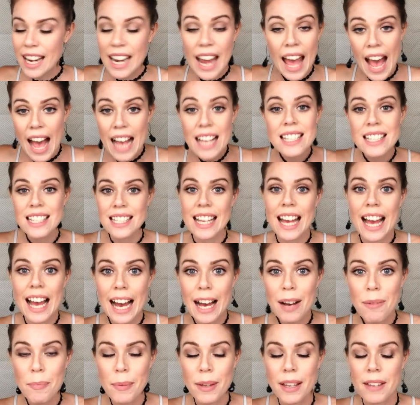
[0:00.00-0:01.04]
it has to
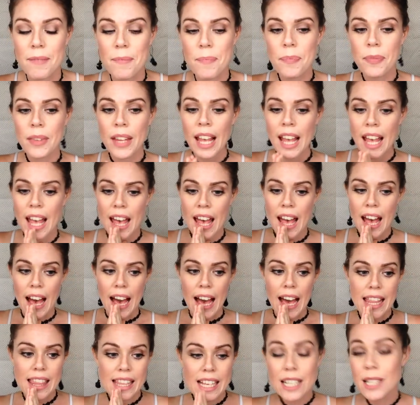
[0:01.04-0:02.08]
happen
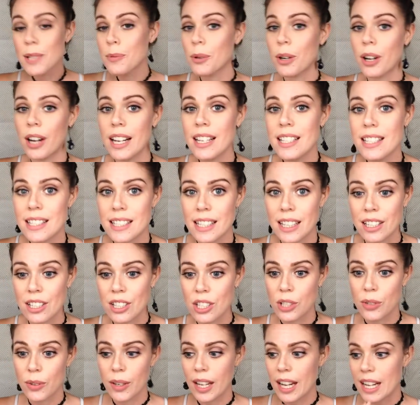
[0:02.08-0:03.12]
and that's what I
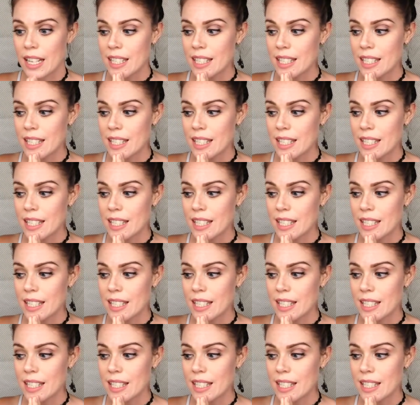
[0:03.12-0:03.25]
started doing.